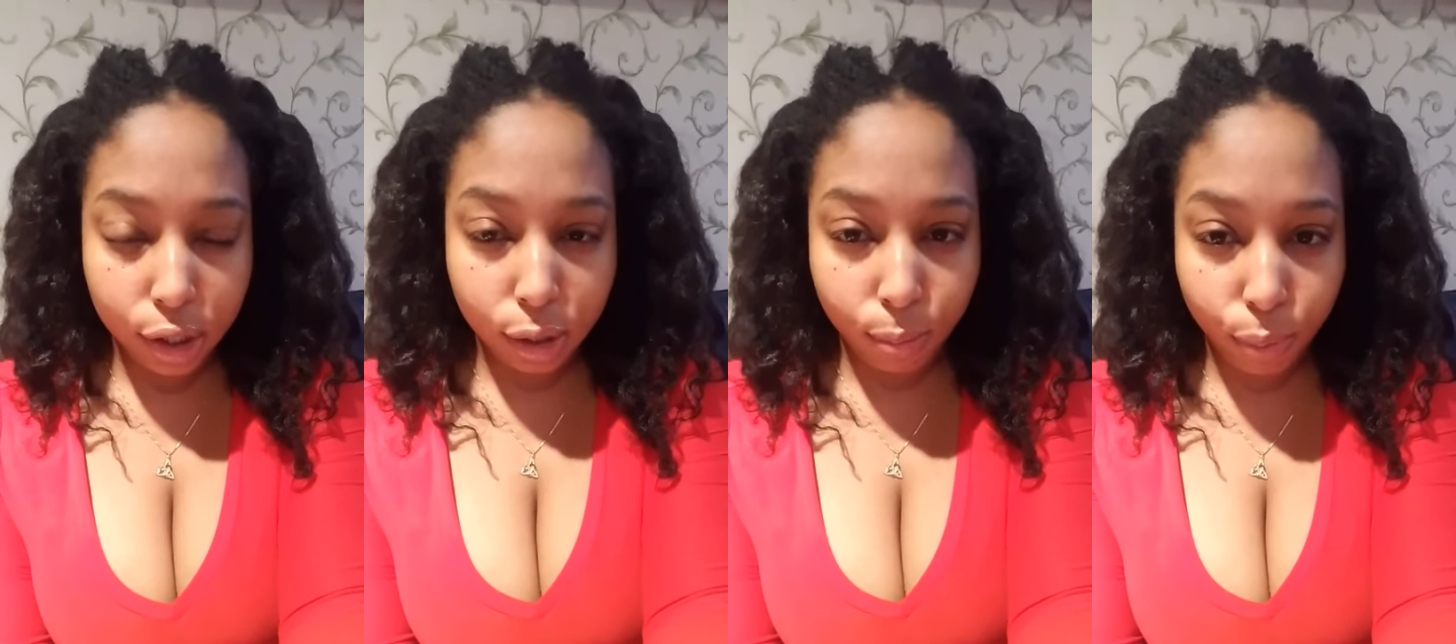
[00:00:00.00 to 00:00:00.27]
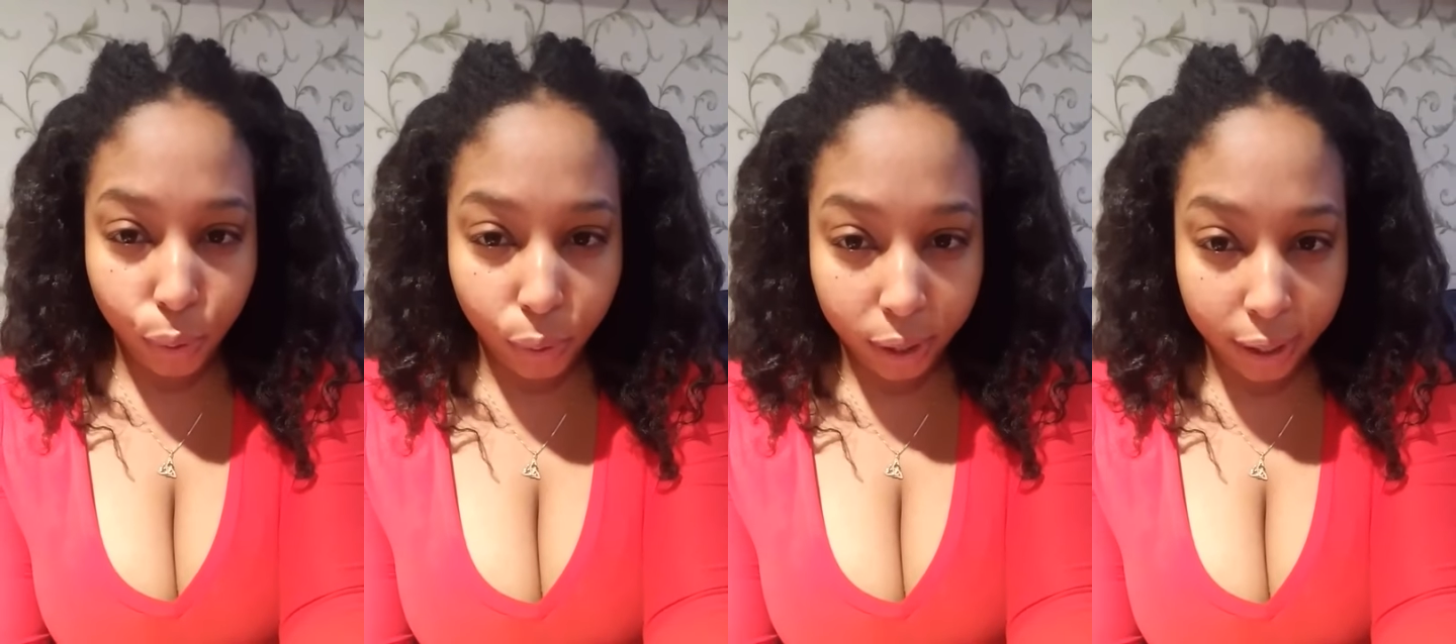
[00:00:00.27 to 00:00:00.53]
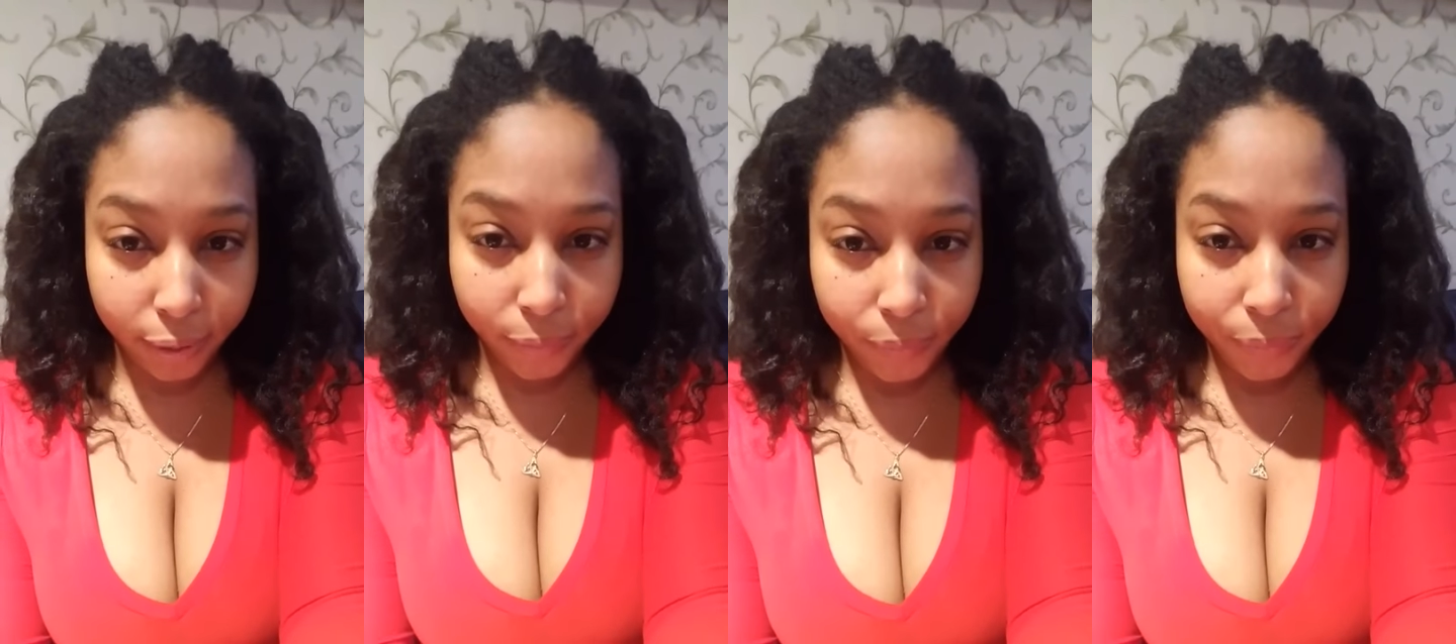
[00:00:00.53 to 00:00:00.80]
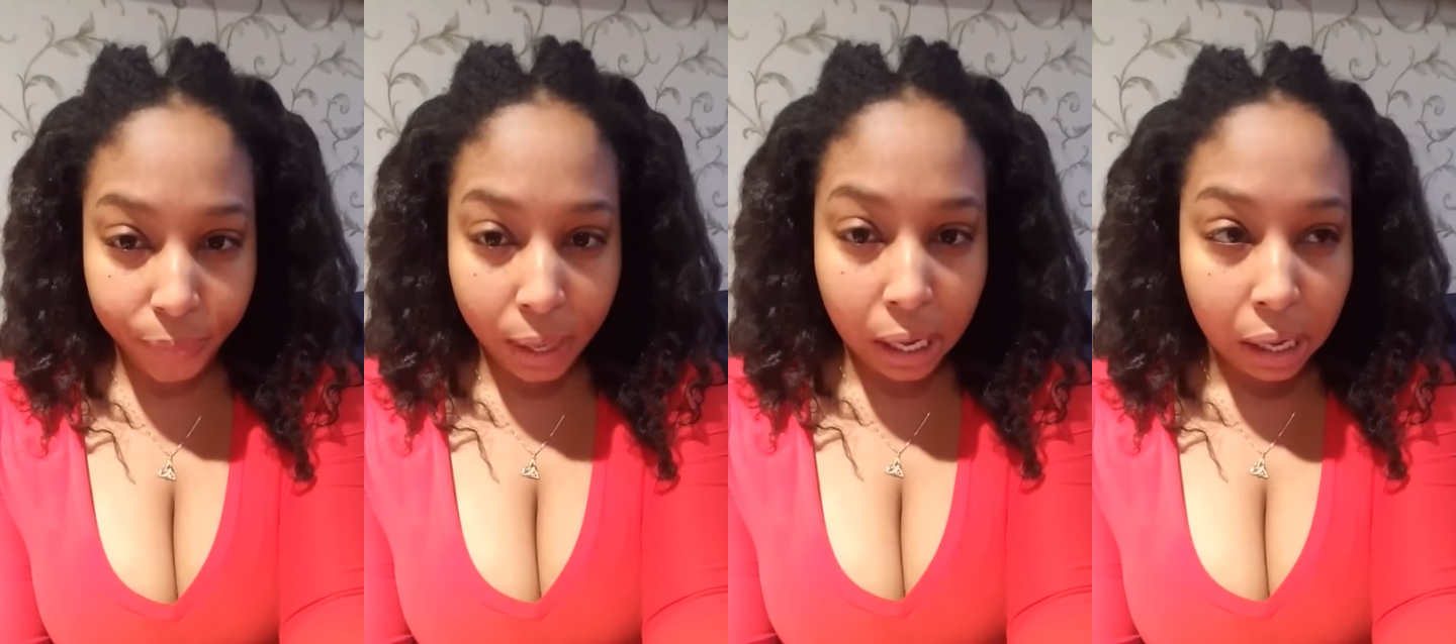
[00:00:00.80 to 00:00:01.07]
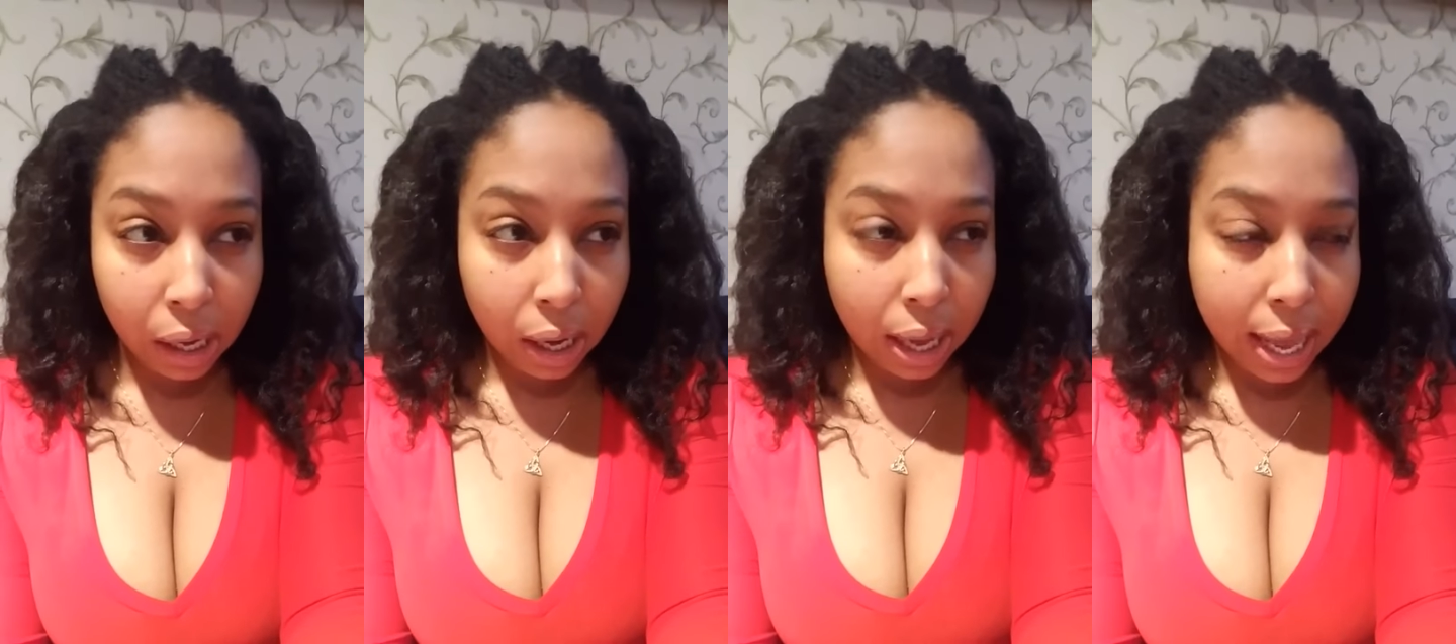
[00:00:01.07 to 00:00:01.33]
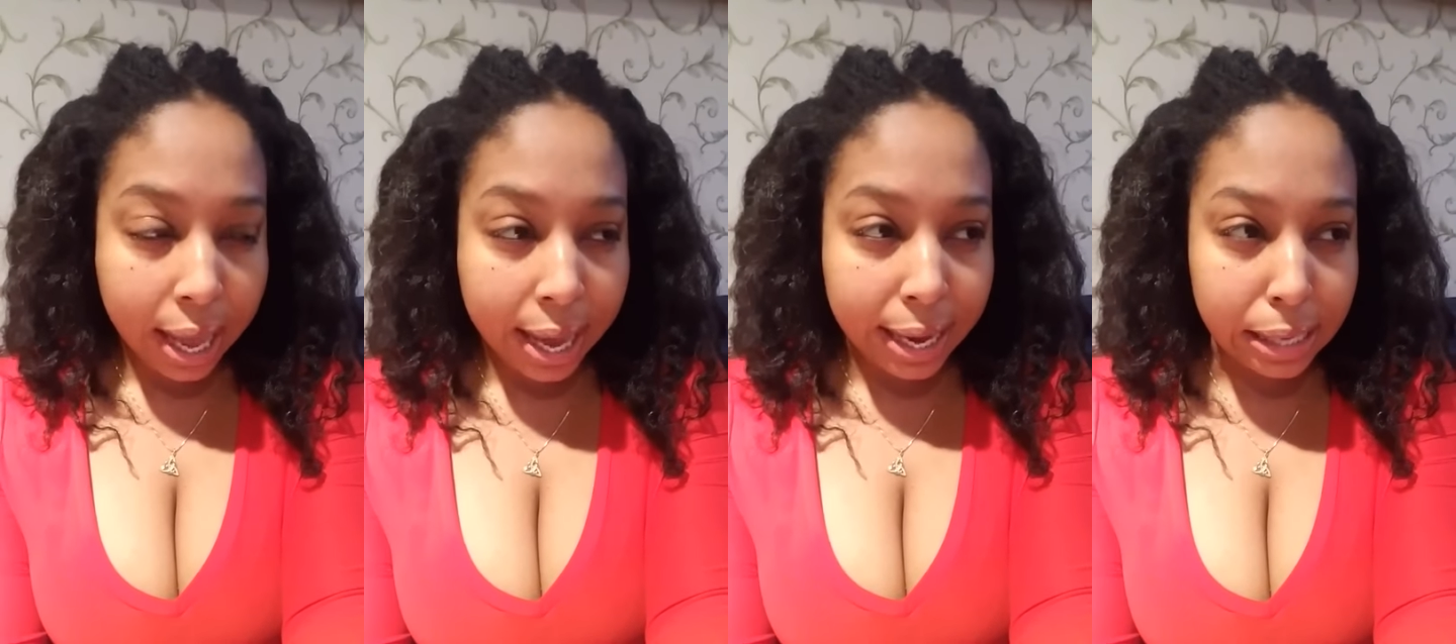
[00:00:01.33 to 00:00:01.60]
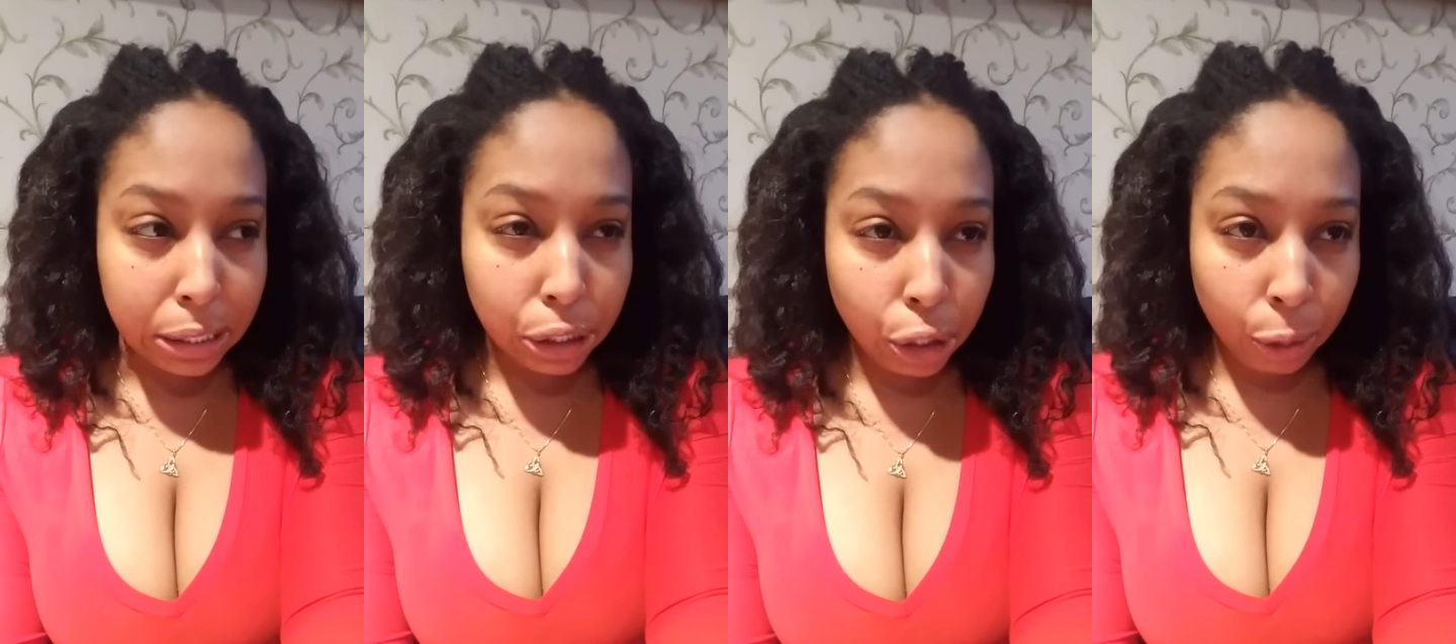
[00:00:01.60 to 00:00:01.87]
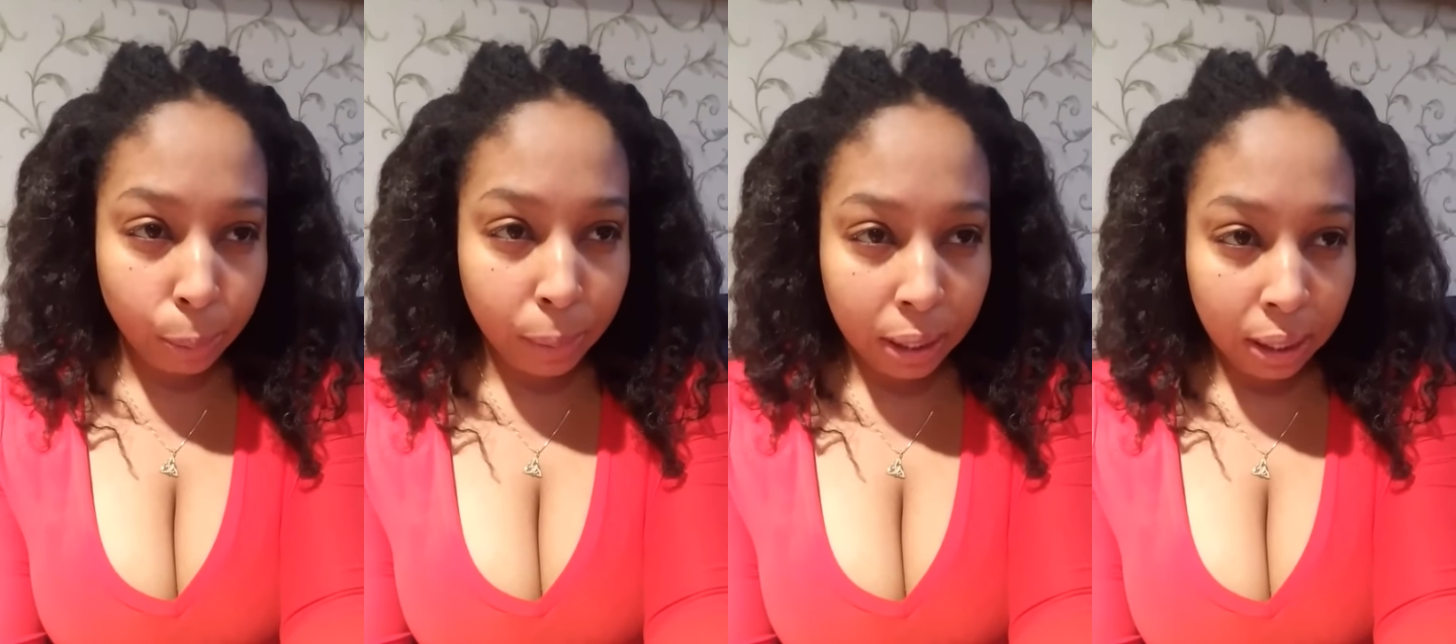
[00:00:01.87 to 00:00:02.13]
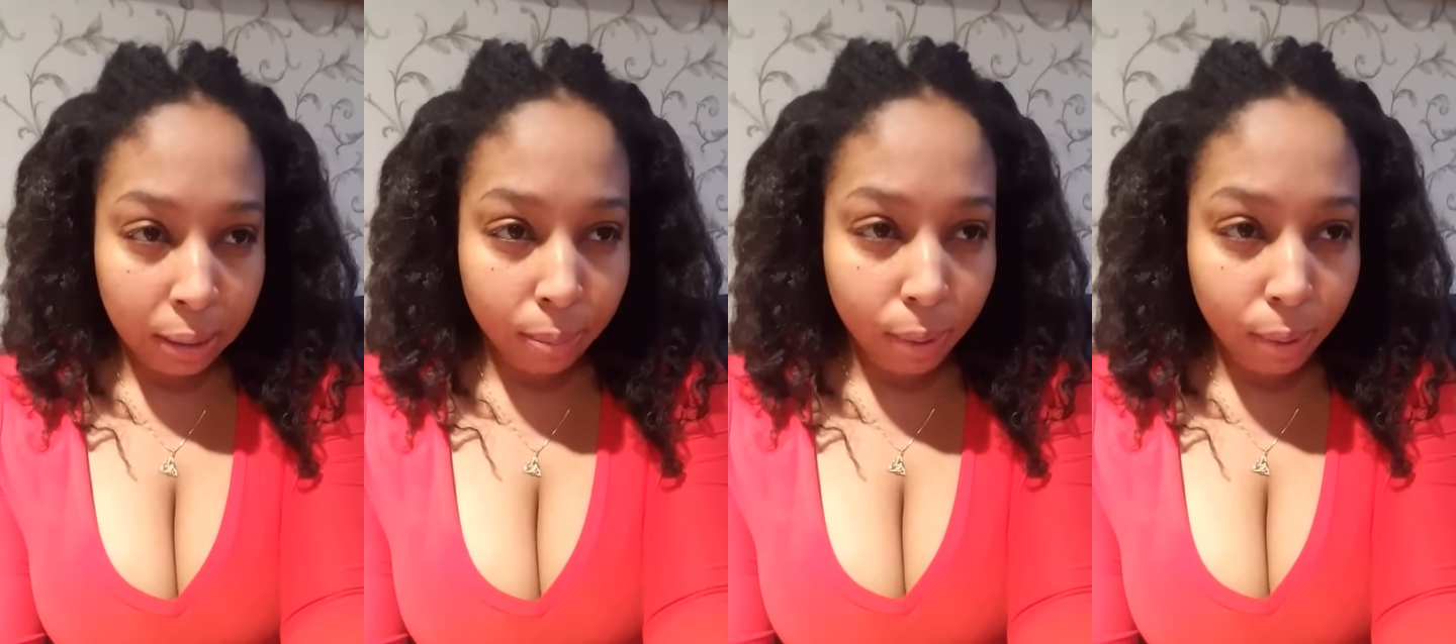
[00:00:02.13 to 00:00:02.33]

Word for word: support. I had so many